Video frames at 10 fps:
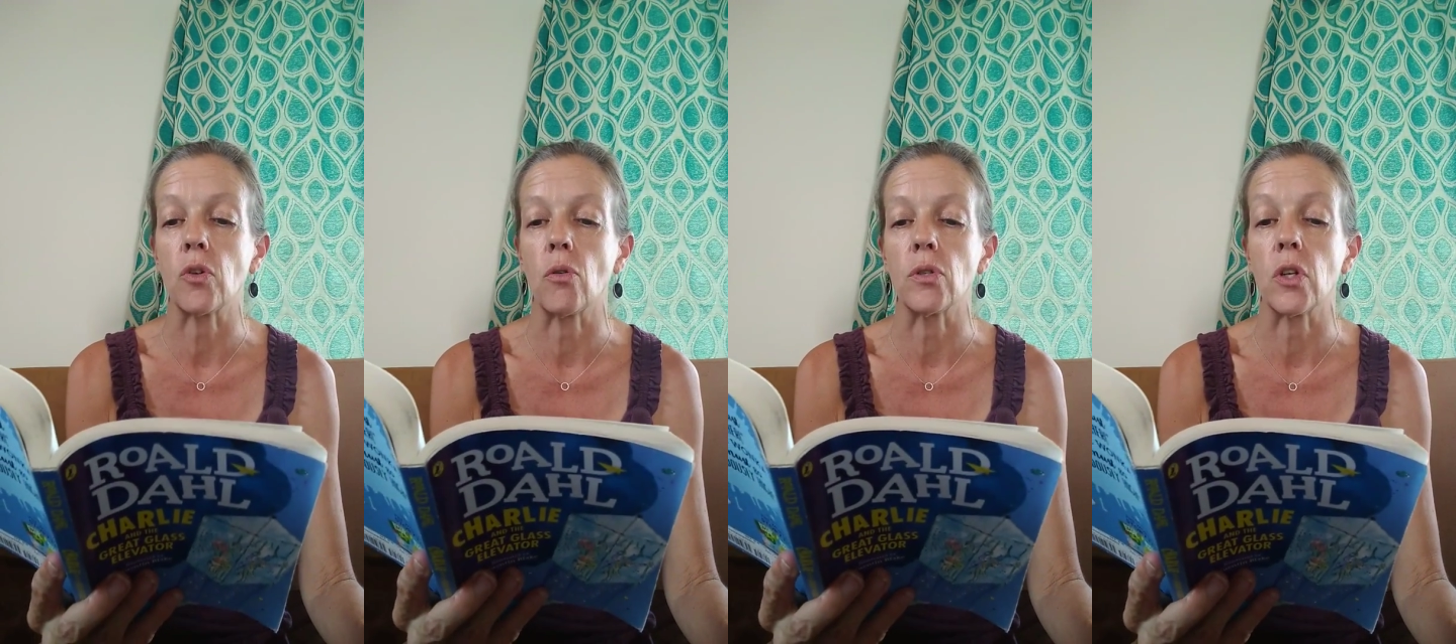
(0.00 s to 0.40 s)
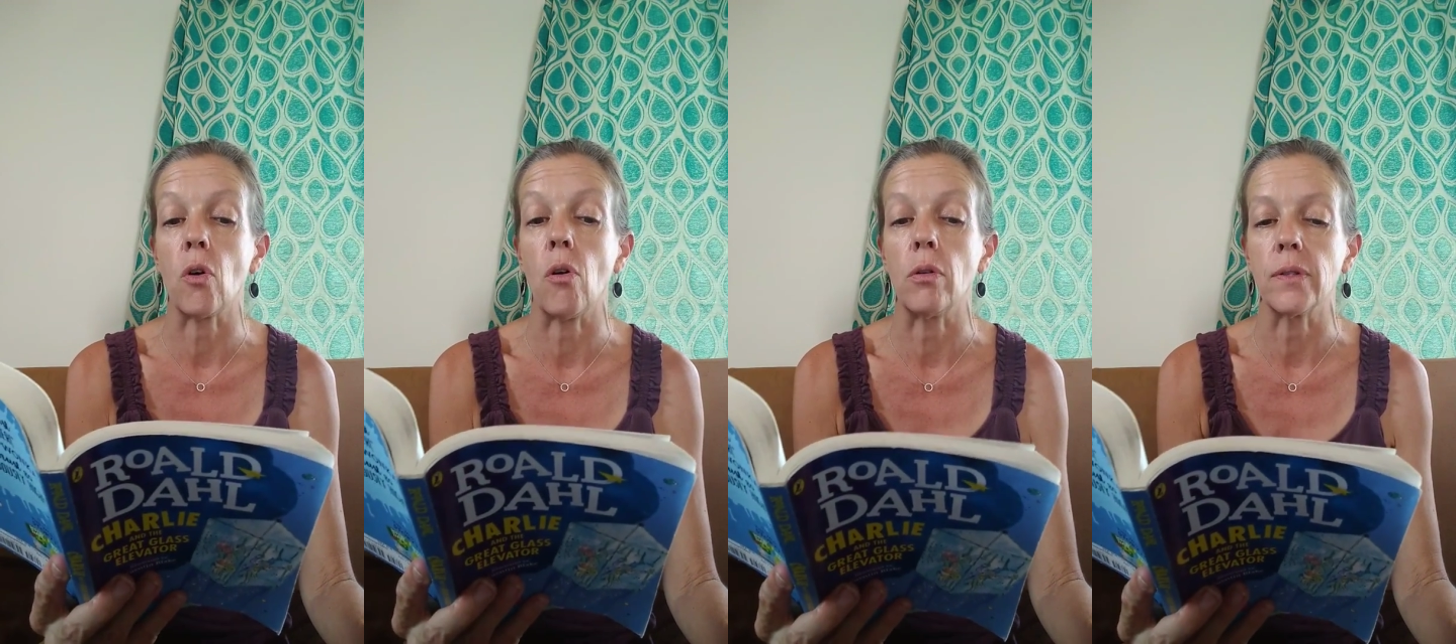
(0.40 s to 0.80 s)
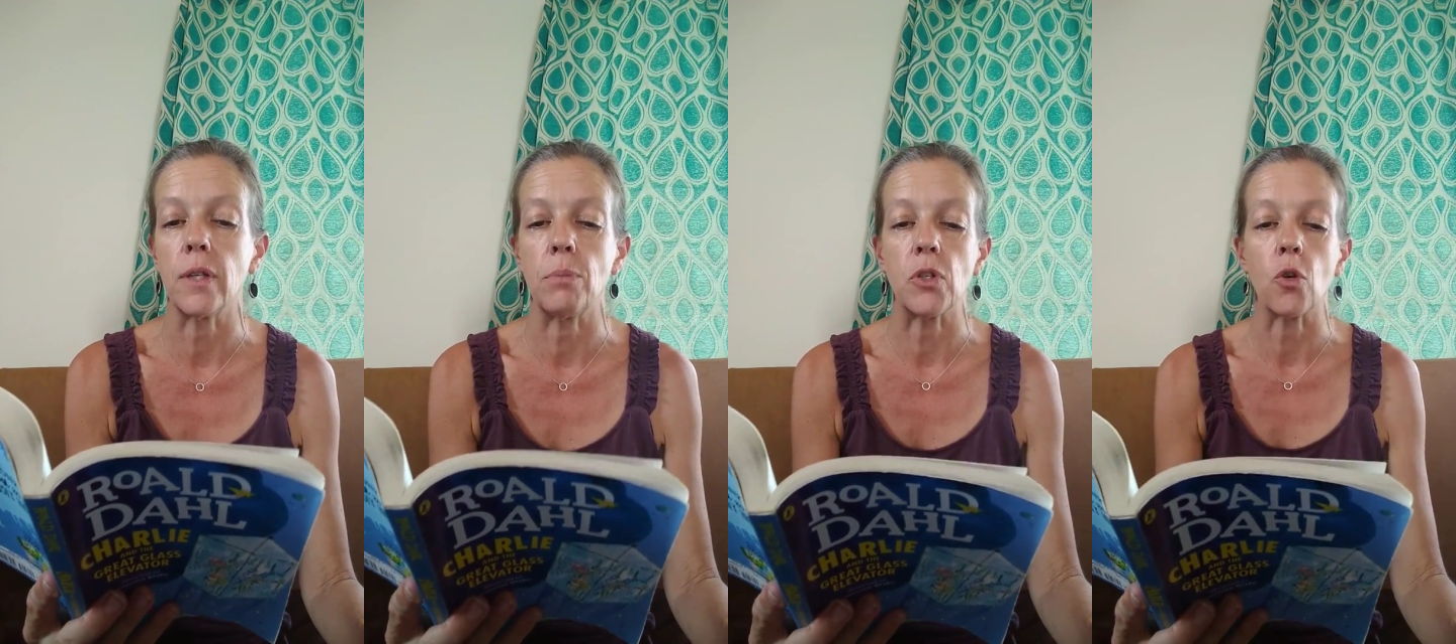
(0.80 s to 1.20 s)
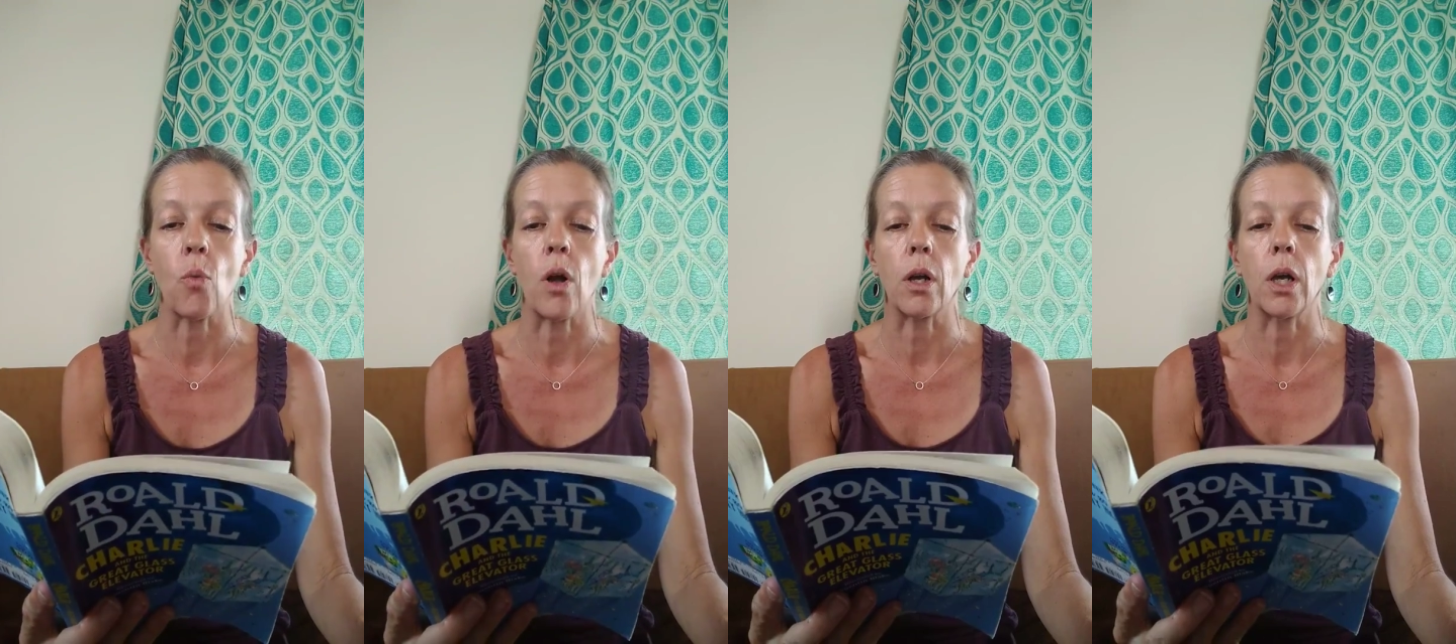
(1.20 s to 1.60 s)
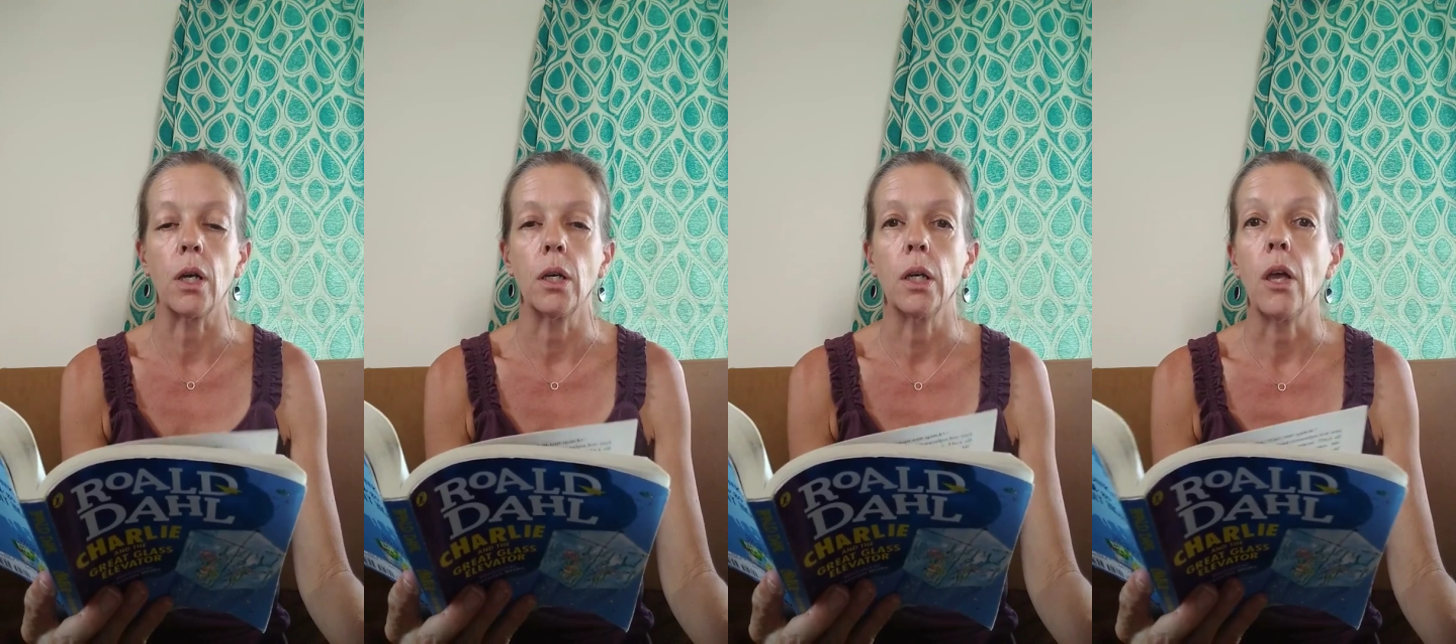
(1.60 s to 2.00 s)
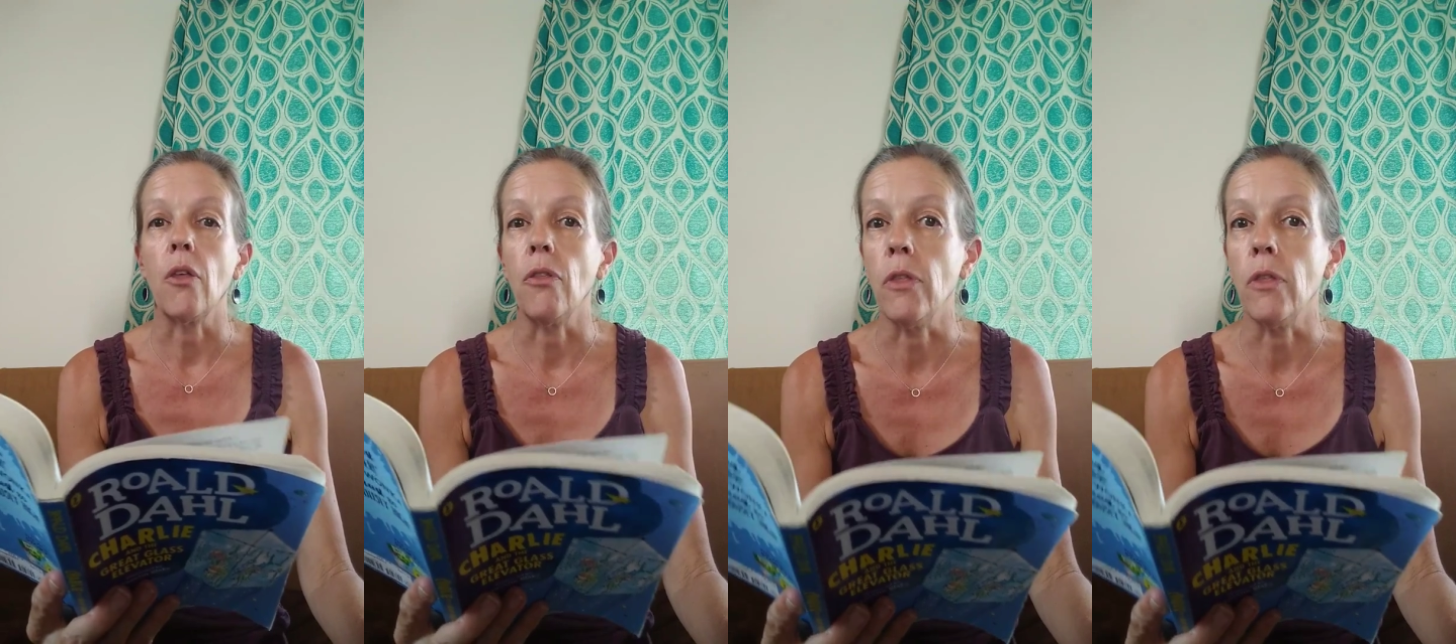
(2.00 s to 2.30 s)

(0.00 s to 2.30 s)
They're canids trying to enter the Earth's